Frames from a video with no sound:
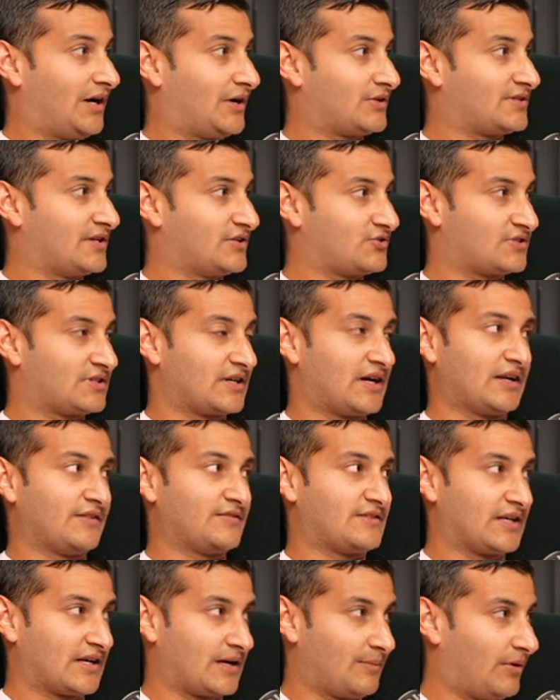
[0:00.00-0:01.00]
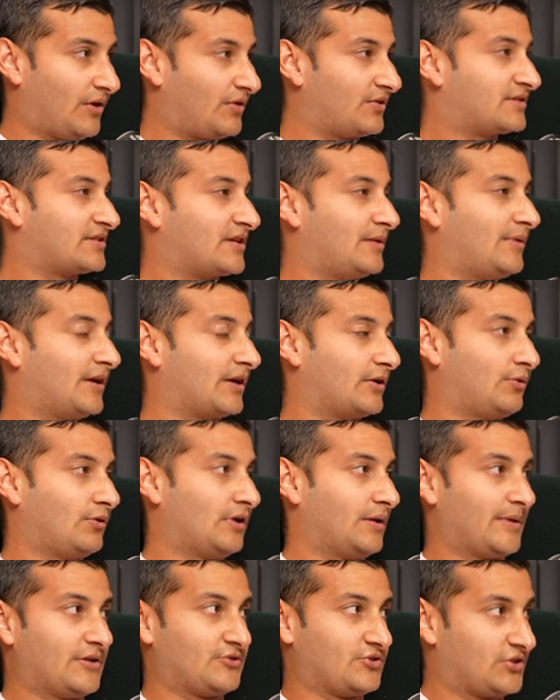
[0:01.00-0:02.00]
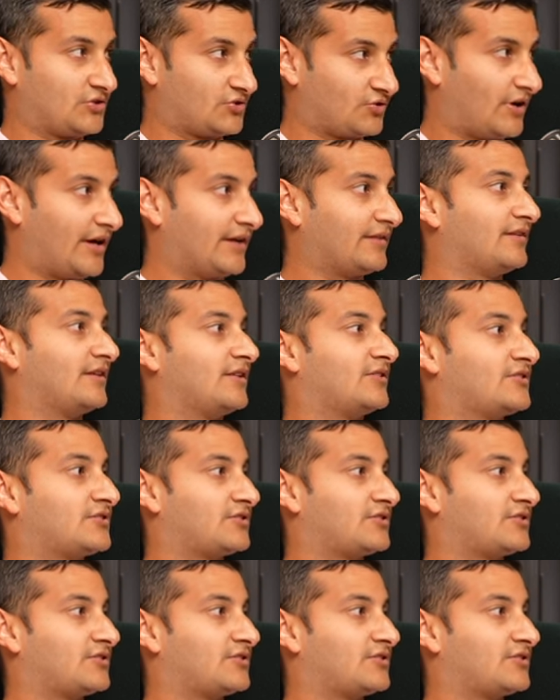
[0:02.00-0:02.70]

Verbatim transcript: I was there just to kind of tick a box. I'm like, cool, I'm actually trying this,